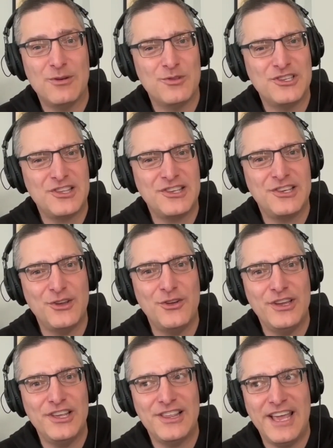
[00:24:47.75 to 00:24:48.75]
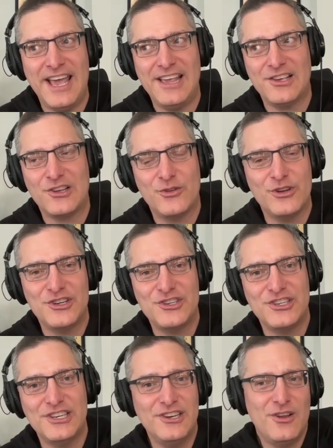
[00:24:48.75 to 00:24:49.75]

I was just curious as a Christian.